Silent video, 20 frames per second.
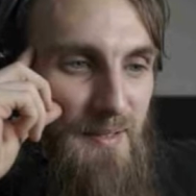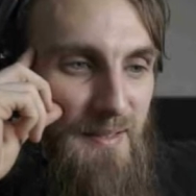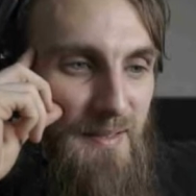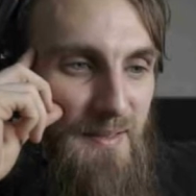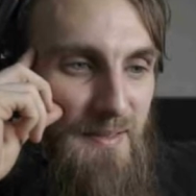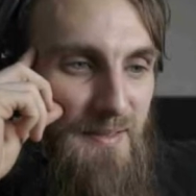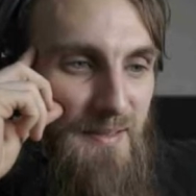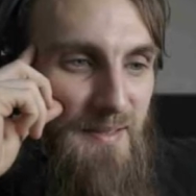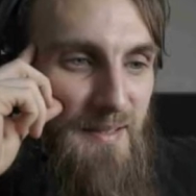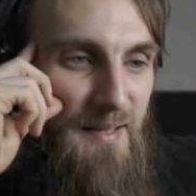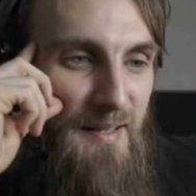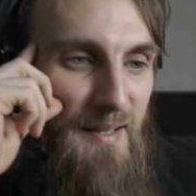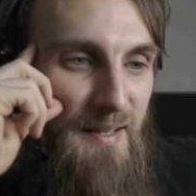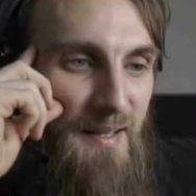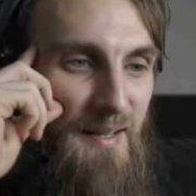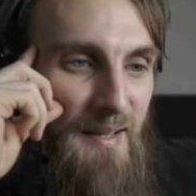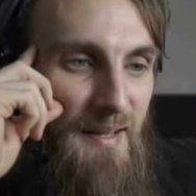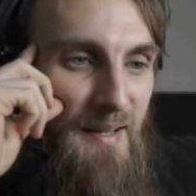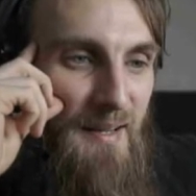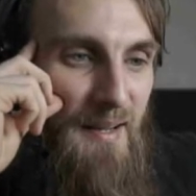else.
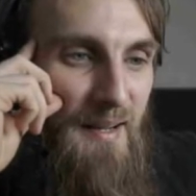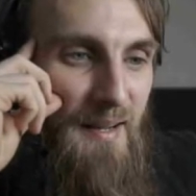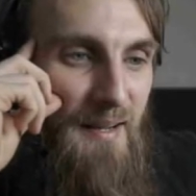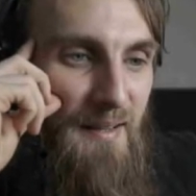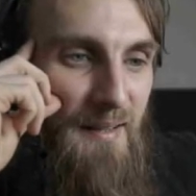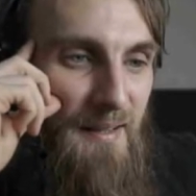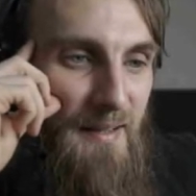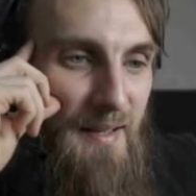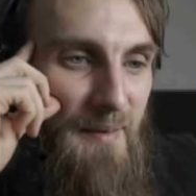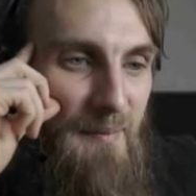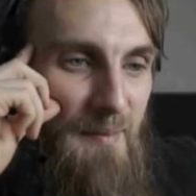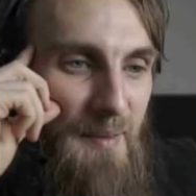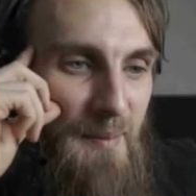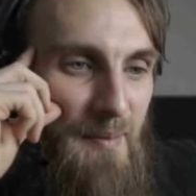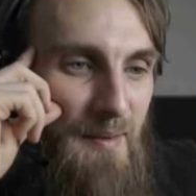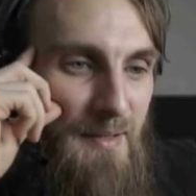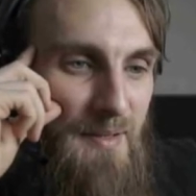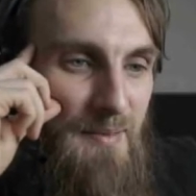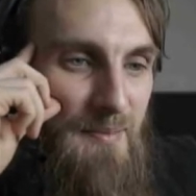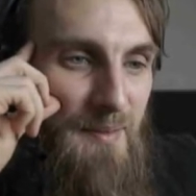Allah gave me the
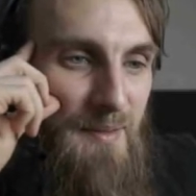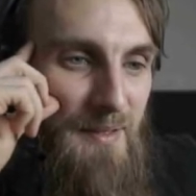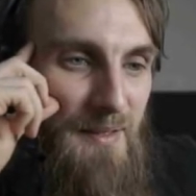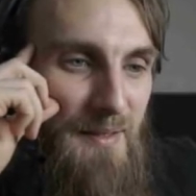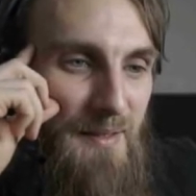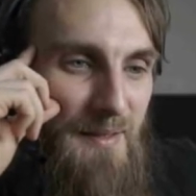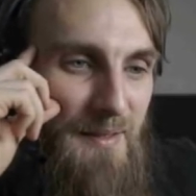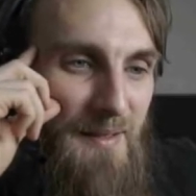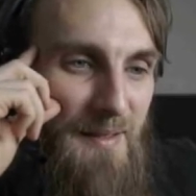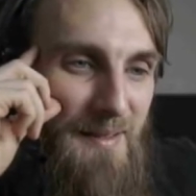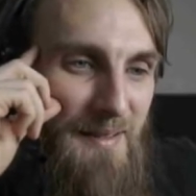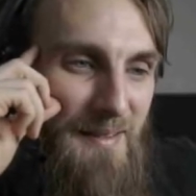best mother-in-law.